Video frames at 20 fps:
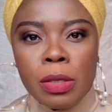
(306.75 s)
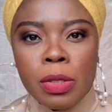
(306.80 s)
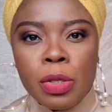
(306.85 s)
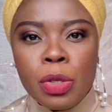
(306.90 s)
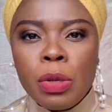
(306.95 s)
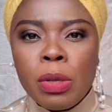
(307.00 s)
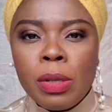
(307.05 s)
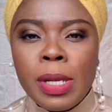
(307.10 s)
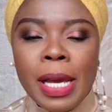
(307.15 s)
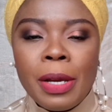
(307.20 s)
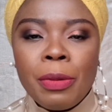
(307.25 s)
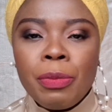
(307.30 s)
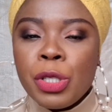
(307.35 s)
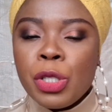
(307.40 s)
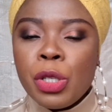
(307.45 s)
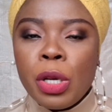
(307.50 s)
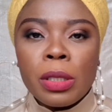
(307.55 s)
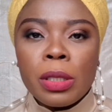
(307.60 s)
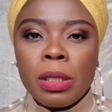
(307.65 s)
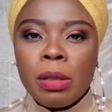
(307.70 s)
So like we
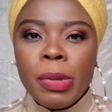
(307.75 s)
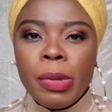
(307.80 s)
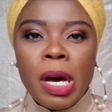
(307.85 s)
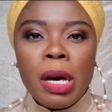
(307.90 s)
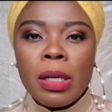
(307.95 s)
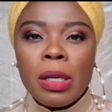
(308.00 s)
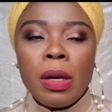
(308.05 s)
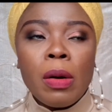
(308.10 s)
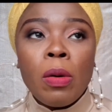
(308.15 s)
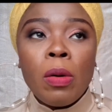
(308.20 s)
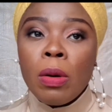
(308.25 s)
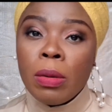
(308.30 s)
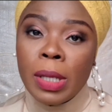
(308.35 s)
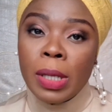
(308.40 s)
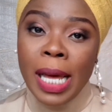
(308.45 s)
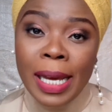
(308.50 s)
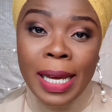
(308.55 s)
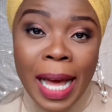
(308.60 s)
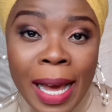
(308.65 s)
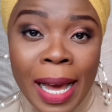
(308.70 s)
talked about, or
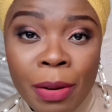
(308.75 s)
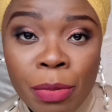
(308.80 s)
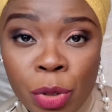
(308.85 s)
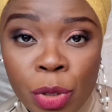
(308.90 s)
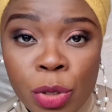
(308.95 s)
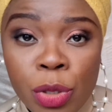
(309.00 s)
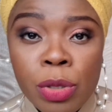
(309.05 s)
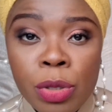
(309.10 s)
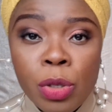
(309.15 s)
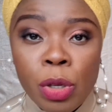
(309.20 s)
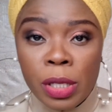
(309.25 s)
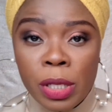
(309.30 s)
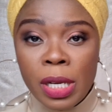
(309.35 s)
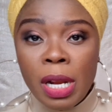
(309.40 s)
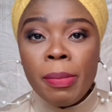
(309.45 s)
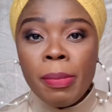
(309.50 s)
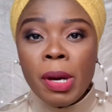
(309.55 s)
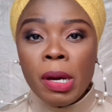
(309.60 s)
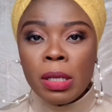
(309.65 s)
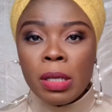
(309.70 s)
like I was talking
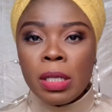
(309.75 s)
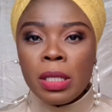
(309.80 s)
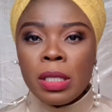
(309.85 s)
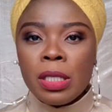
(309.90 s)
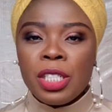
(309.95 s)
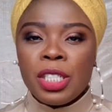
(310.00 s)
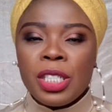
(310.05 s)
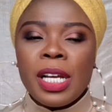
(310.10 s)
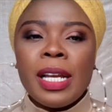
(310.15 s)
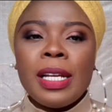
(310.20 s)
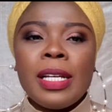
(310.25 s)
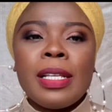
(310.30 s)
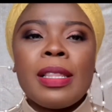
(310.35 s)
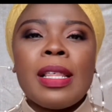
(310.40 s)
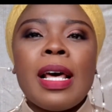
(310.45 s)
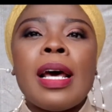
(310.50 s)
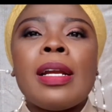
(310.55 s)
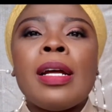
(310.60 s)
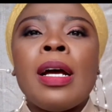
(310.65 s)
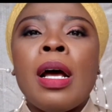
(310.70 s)
about initially,
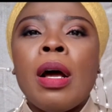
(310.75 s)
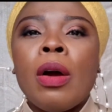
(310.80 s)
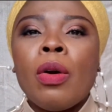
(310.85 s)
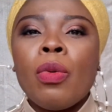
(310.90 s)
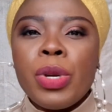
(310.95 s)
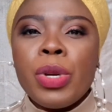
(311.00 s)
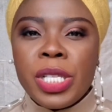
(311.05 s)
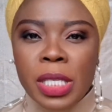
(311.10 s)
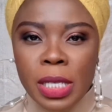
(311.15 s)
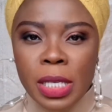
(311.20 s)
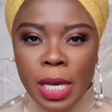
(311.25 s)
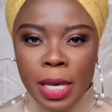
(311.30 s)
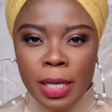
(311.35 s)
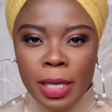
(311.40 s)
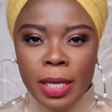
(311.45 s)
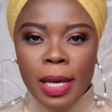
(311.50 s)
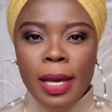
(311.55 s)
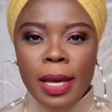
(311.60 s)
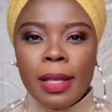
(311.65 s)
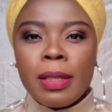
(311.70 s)
that with
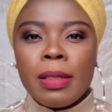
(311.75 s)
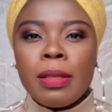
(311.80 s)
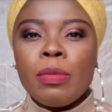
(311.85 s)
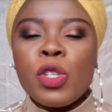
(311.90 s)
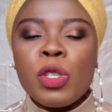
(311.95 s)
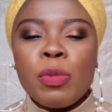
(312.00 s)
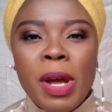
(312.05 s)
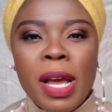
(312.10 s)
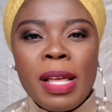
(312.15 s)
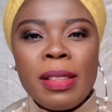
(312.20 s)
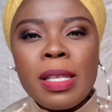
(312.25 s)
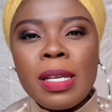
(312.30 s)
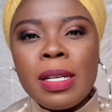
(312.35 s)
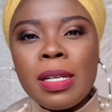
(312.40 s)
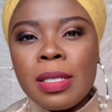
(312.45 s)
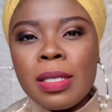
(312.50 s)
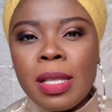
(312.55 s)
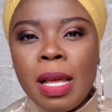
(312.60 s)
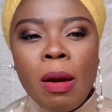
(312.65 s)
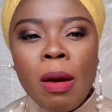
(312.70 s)
skincare, the most important thing
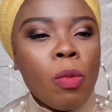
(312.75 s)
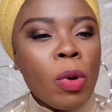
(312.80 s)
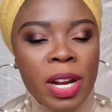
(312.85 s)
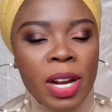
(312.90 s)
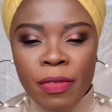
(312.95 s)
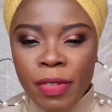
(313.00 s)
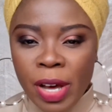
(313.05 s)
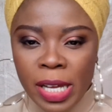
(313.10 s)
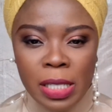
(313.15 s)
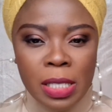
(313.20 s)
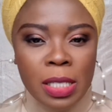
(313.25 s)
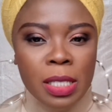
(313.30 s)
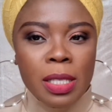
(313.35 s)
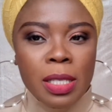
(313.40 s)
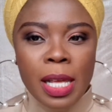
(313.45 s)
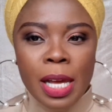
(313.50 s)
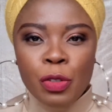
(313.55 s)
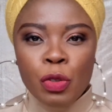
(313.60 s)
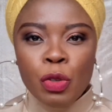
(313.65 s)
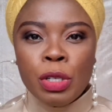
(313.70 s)
is that whatever it is
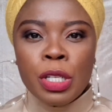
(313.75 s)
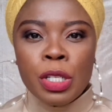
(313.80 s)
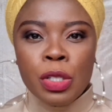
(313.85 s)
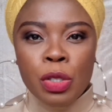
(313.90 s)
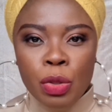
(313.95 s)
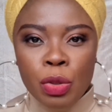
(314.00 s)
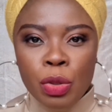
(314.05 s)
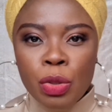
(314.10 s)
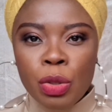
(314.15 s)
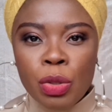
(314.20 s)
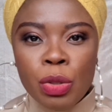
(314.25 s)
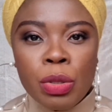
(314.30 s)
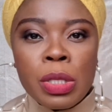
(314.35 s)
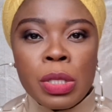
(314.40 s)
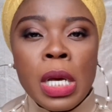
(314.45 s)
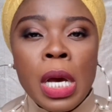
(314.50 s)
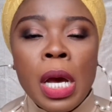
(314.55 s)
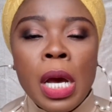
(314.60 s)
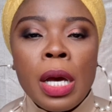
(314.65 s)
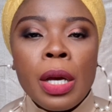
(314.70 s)
that you need to use,
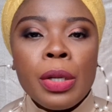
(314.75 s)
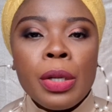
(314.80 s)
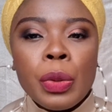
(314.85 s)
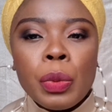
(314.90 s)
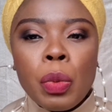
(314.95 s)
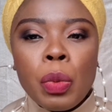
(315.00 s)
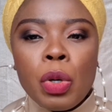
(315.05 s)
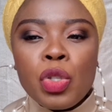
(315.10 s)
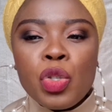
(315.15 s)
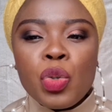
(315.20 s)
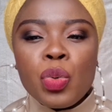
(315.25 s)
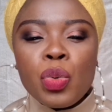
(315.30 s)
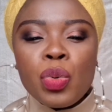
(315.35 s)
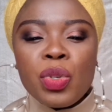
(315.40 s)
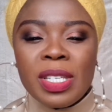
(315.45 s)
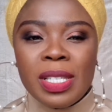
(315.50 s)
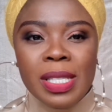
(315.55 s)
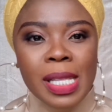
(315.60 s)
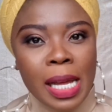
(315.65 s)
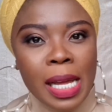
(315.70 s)
you want to
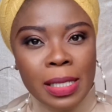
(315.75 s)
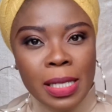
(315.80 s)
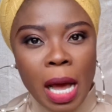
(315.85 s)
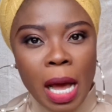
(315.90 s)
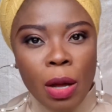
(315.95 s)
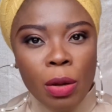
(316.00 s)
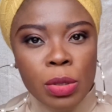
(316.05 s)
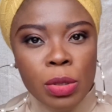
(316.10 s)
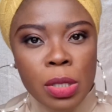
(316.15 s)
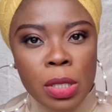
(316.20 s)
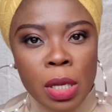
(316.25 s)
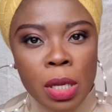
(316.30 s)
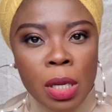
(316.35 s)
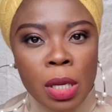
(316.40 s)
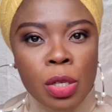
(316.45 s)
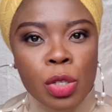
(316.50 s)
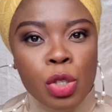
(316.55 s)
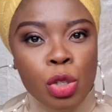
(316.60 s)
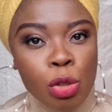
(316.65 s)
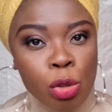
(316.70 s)
start out
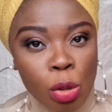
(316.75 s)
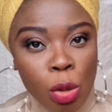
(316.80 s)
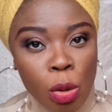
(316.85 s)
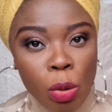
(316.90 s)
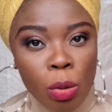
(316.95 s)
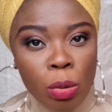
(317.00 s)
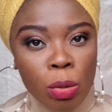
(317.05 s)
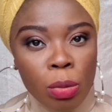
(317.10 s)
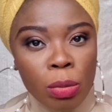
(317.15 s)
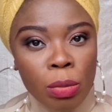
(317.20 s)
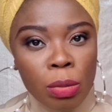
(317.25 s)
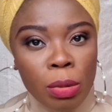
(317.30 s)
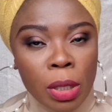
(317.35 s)
slow,